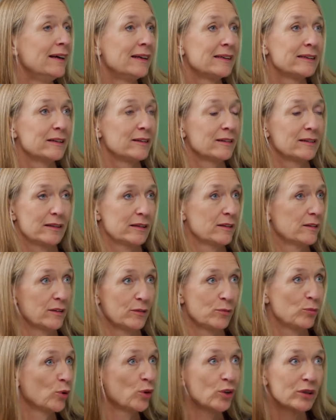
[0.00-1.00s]

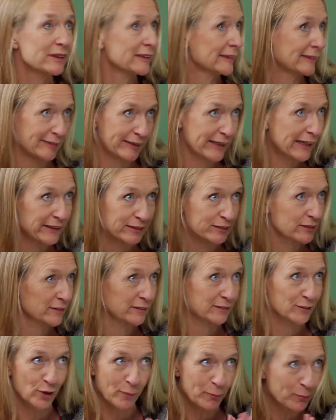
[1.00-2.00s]
the world has changed
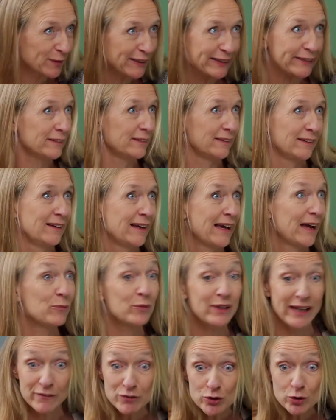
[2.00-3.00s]
completely, and
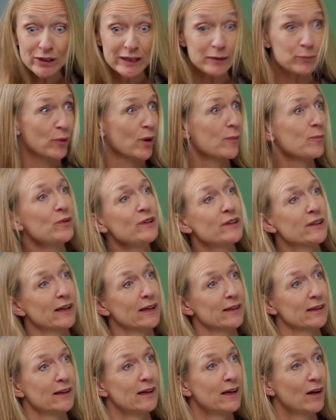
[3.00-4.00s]
we have to keep up with
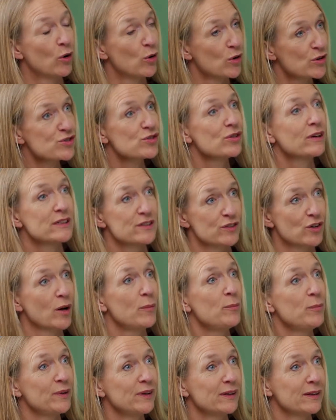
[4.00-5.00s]
that. Yeah. Also, as
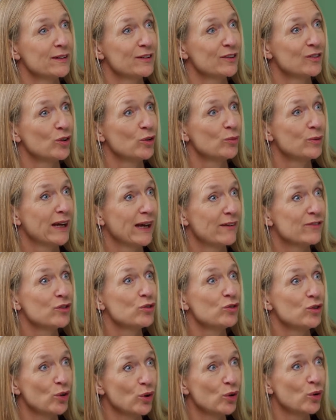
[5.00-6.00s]
companies, we have
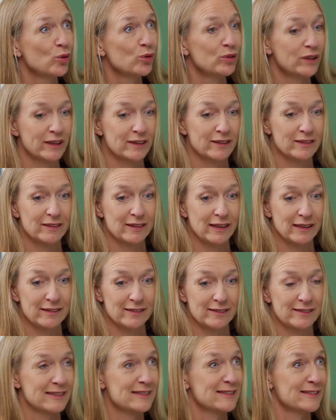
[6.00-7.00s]
to know
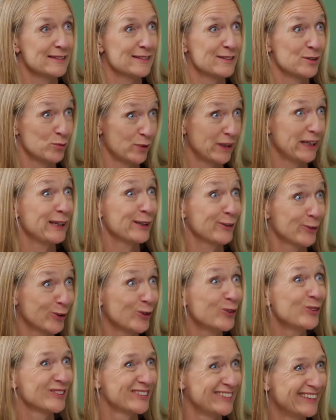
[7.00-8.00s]
that this is the way it
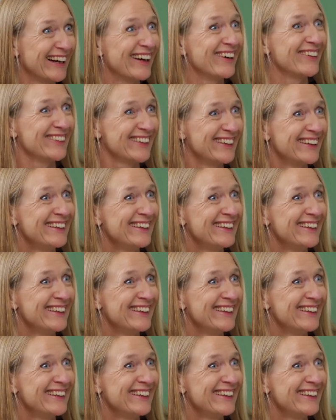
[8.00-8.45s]
goes now. Yeah,